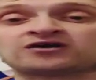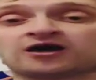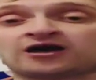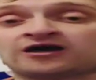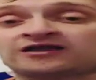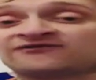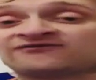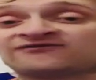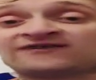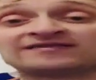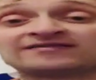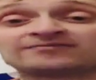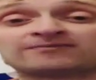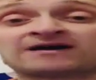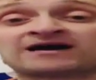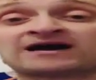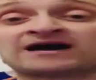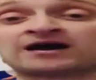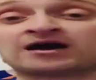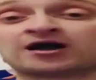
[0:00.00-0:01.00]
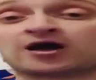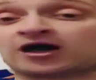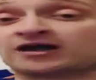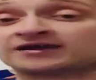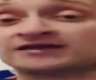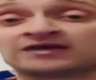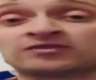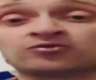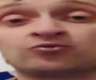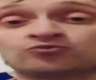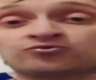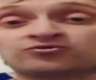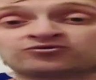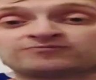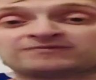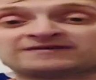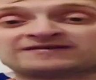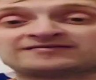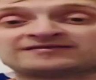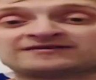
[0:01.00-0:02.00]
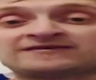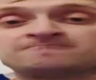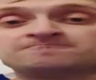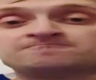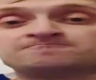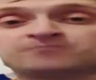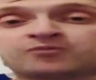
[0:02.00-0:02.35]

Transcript: And the fans bar, again, was busy.